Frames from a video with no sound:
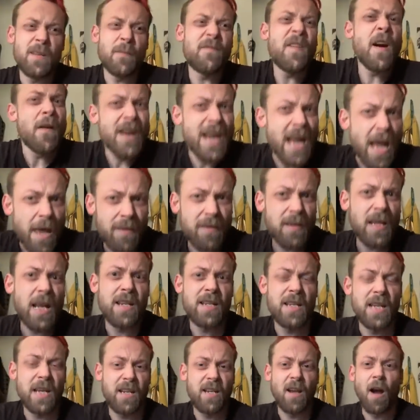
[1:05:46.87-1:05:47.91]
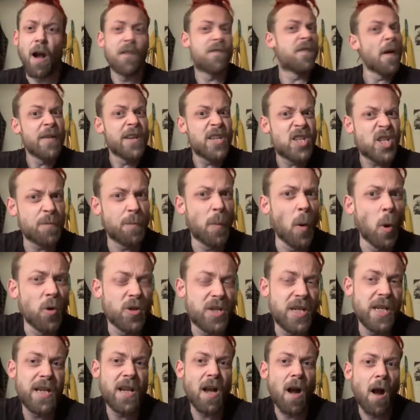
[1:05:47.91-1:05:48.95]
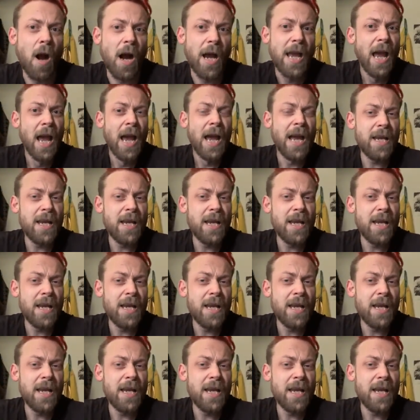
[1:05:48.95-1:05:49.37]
a very athletic guy, a very sporty guy.